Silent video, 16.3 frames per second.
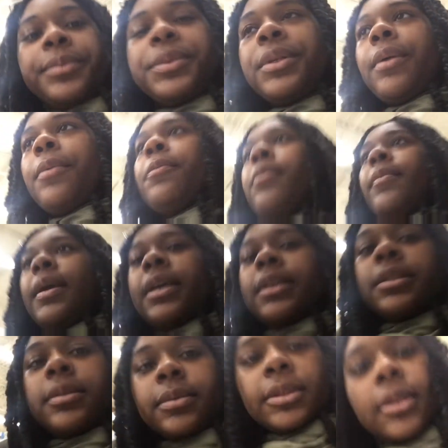so I'm
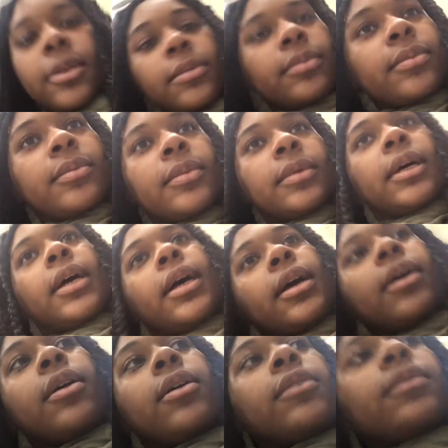making some soap.
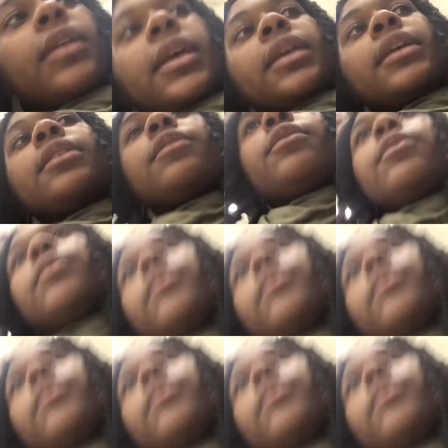Hopefully I get to do